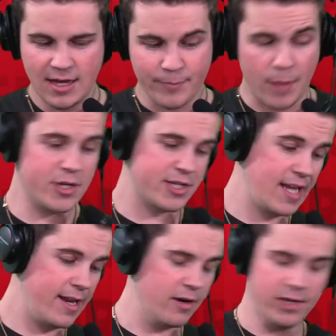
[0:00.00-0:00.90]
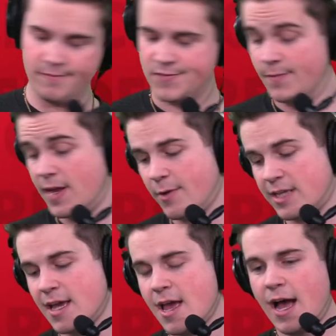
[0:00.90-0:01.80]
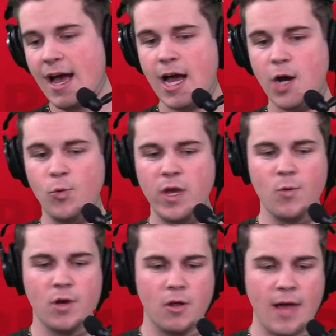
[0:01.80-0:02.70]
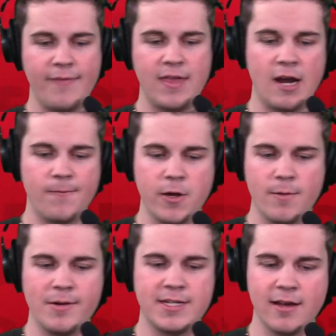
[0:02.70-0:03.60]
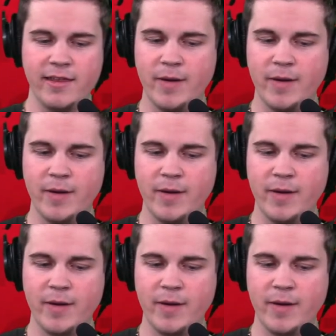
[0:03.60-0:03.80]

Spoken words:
Probably just stay in here and do it. So anyways, we will have that out for you momentarily.